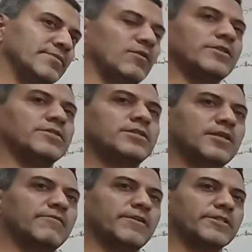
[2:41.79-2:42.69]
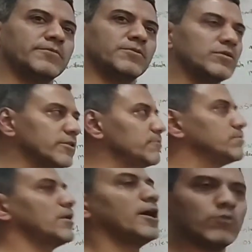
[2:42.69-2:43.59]
What is the difference between
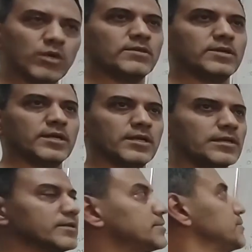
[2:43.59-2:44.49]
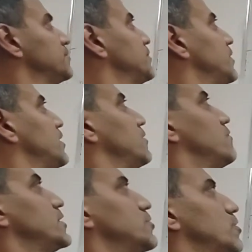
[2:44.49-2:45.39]
them? I will tell.
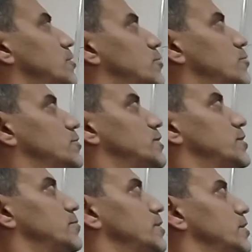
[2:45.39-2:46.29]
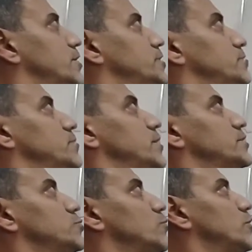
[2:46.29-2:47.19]
Vascular thrombocytic mechanism,
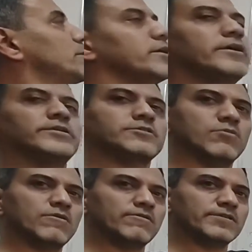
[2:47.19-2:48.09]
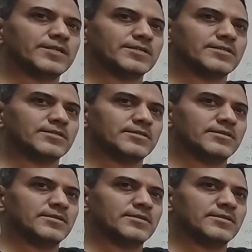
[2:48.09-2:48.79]
it's working in small vessels.